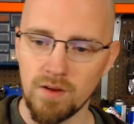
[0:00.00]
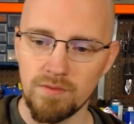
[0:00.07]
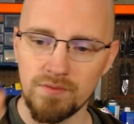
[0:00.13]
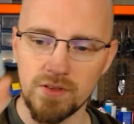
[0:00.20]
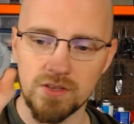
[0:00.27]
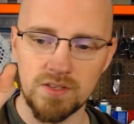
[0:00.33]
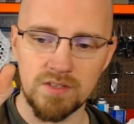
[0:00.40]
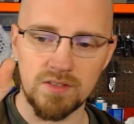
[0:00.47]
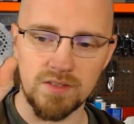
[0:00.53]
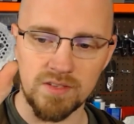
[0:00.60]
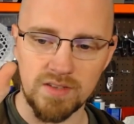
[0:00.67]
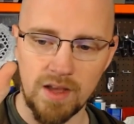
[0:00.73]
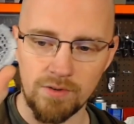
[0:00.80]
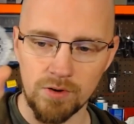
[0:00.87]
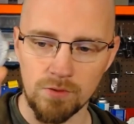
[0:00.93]
of
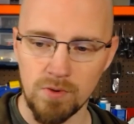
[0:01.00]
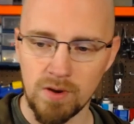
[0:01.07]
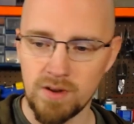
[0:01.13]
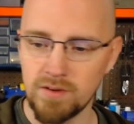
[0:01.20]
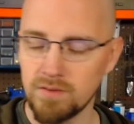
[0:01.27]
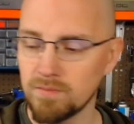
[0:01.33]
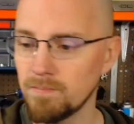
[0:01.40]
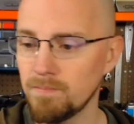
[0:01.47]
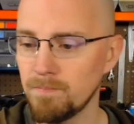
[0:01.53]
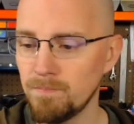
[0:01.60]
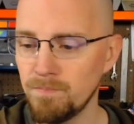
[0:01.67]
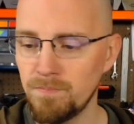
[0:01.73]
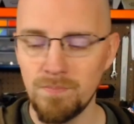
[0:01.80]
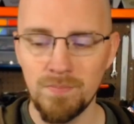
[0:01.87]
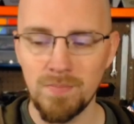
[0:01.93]
this outer ring,
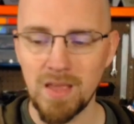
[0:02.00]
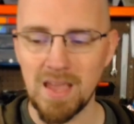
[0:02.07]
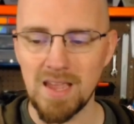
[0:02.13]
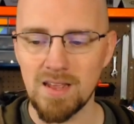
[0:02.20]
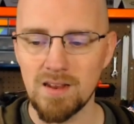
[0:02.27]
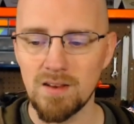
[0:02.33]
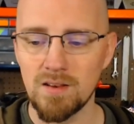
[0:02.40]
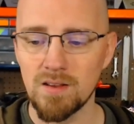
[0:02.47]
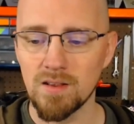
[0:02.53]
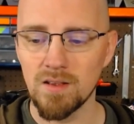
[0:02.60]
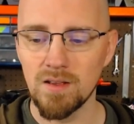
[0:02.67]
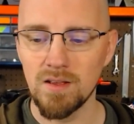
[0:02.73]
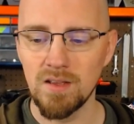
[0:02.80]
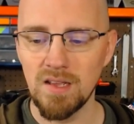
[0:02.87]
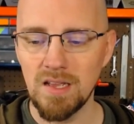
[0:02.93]
and
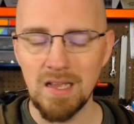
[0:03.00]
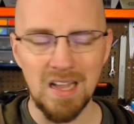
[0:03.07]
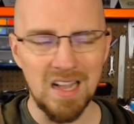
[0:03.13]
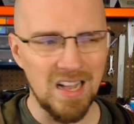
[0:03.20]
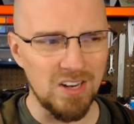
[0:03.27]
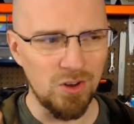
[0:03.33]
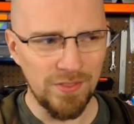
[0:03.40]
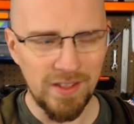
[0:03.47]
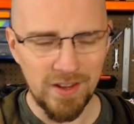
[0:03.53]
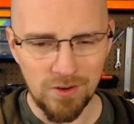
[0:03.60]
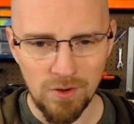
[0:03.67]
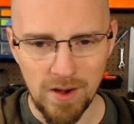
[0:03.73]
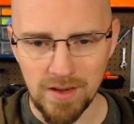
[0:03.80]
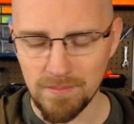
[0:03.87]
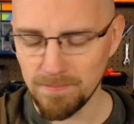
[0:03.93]
not that
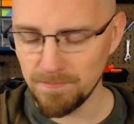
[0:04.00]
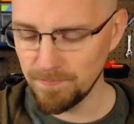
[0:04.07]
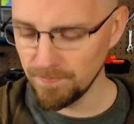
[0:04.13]
great.